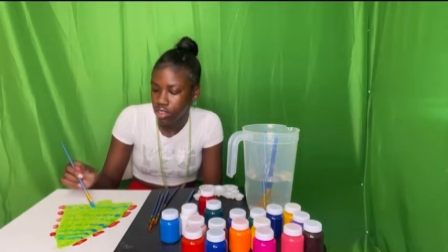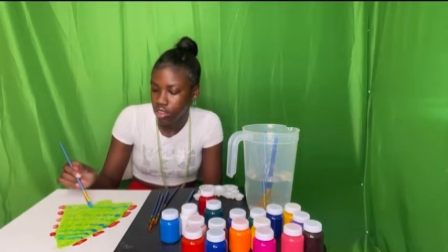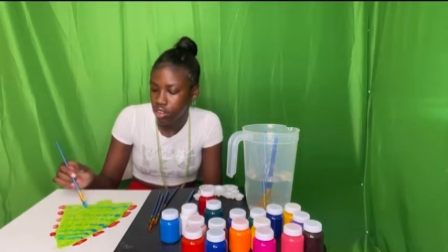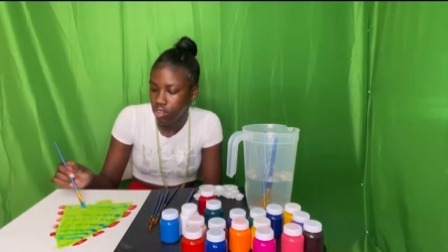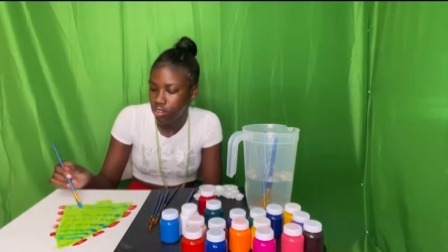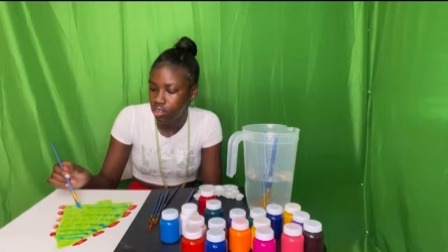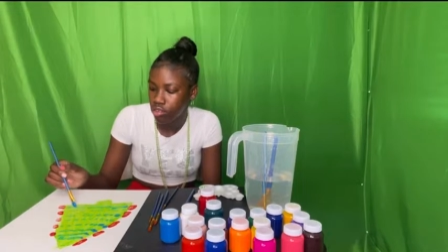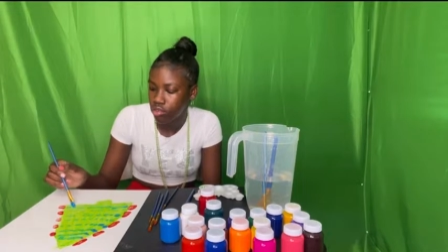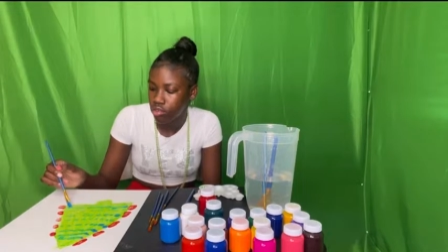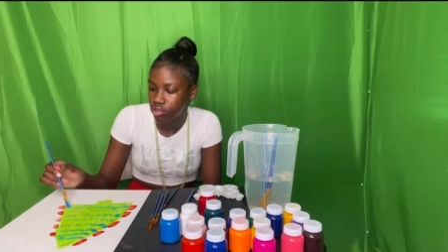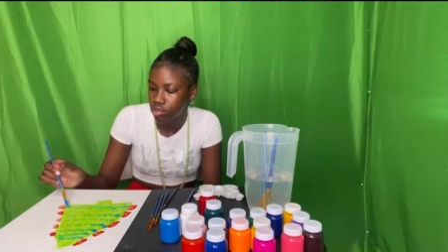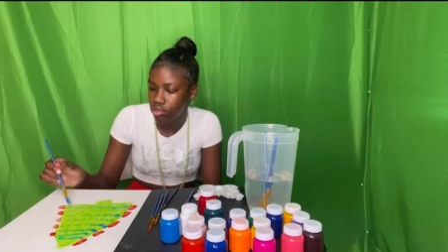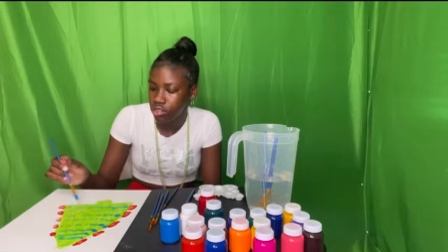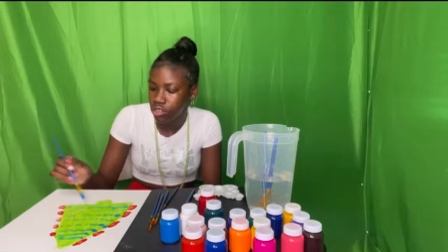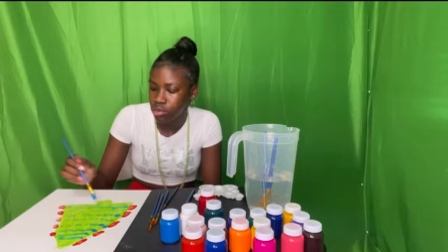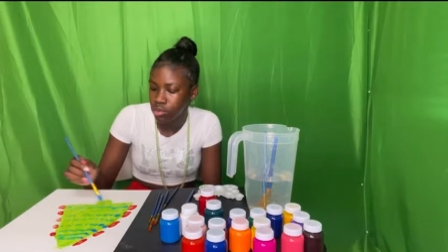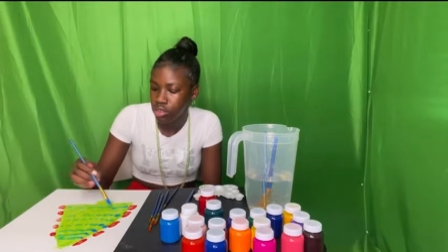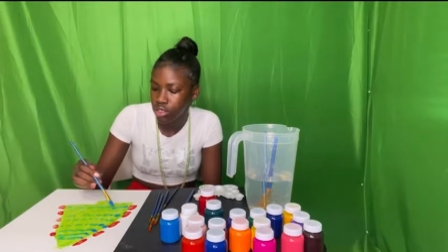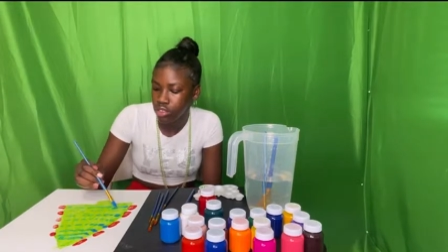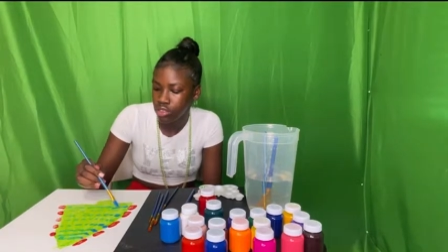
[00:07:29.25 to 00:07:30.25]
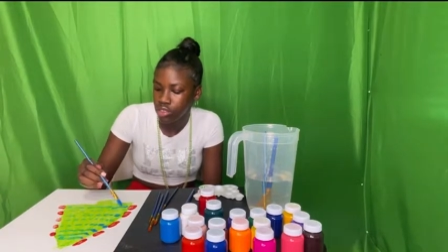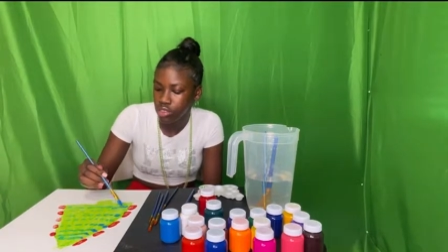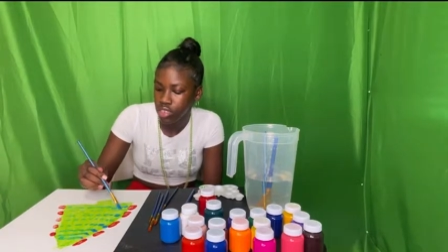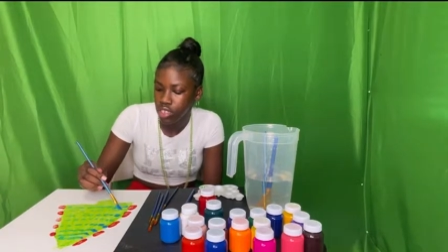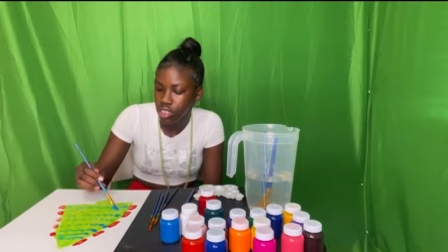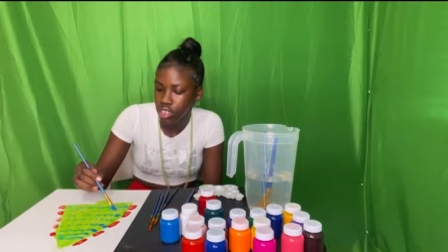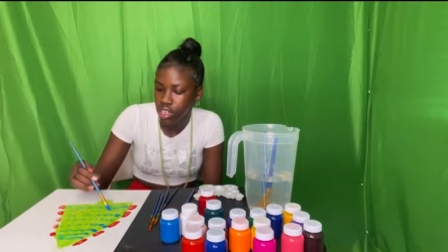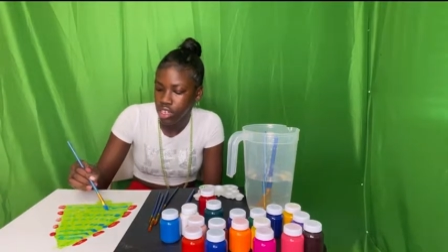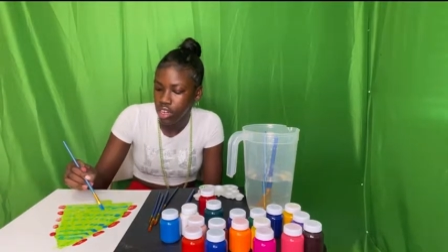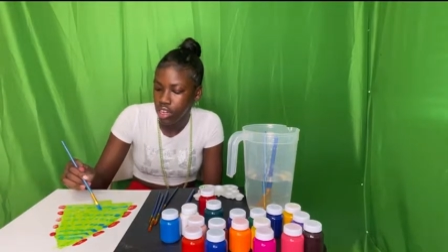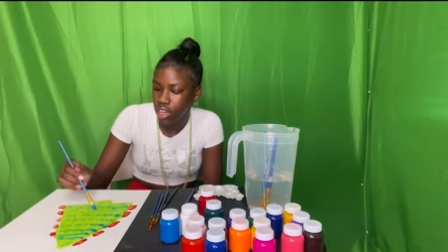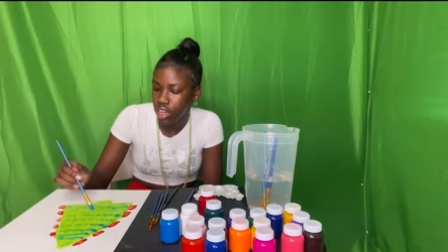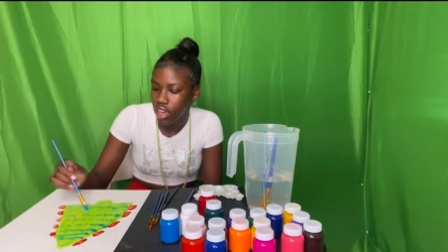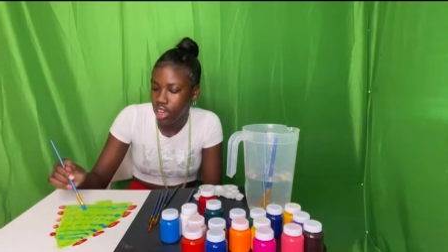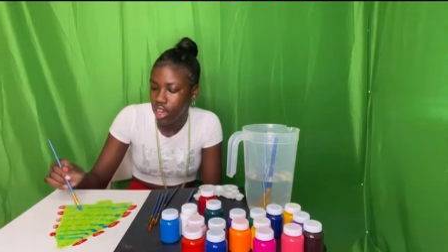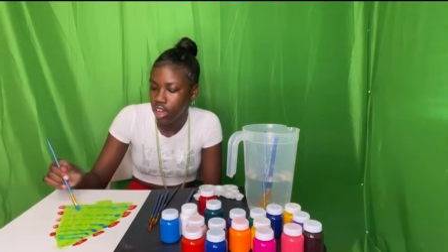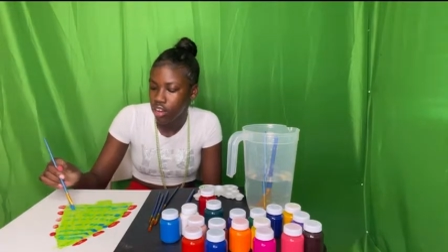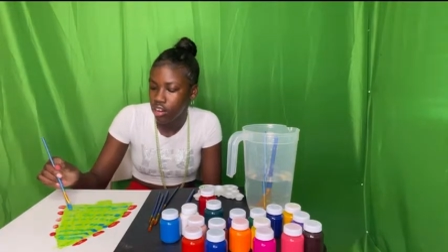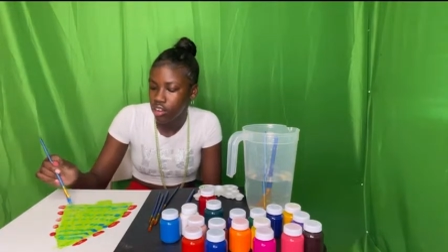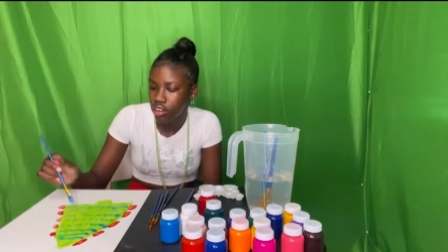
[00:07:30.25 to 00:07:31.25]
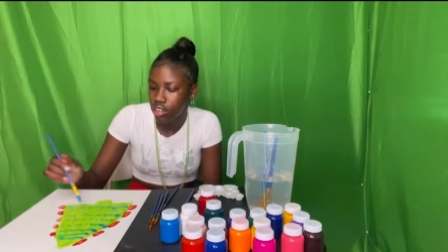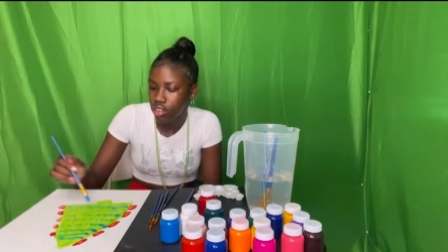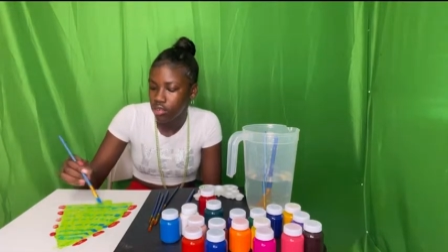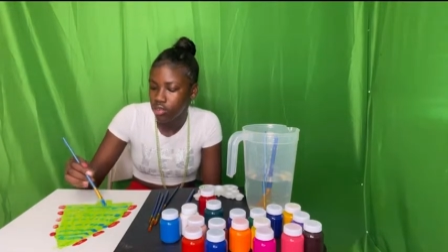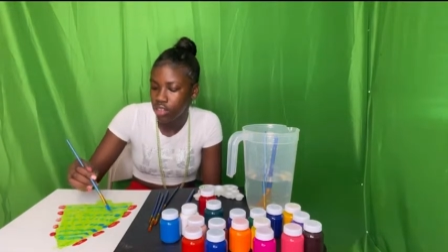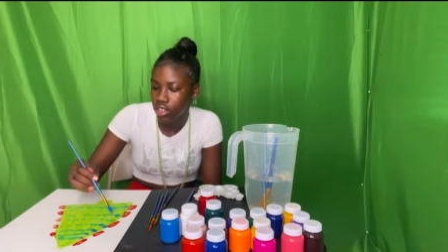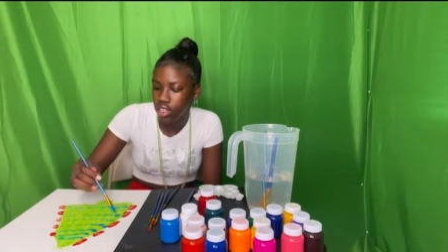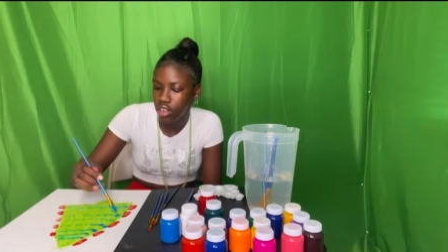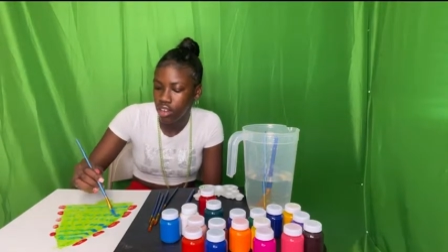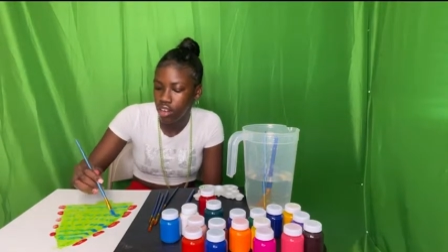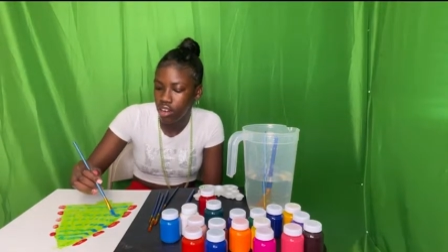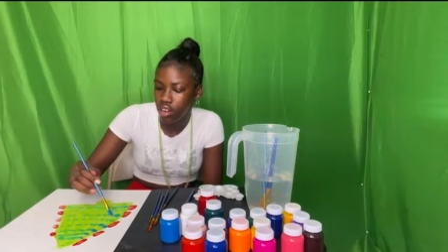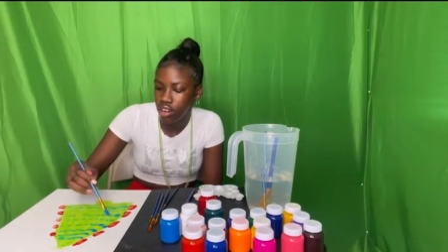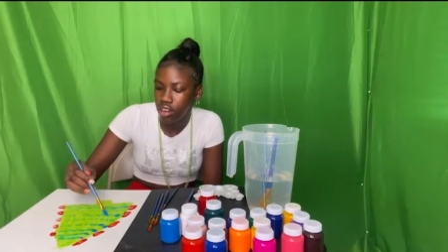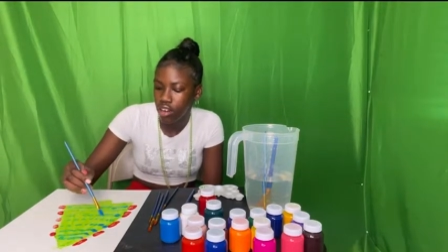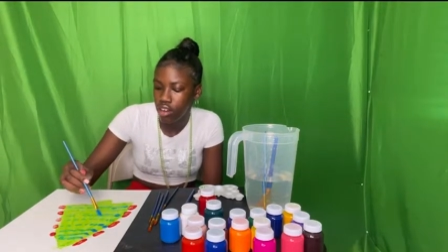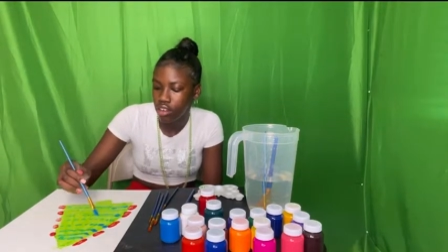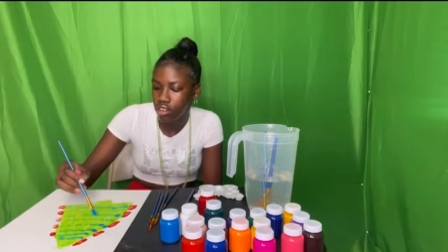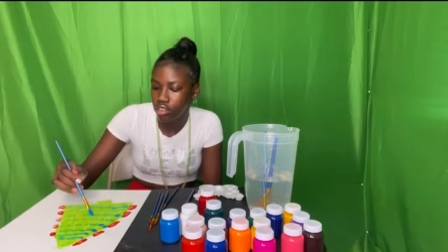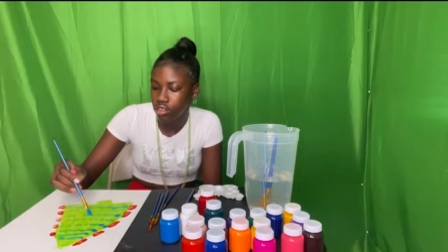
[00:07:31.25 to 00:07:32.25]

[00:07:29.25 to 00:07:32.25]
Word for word: Oh, Christmas tree. How lovely are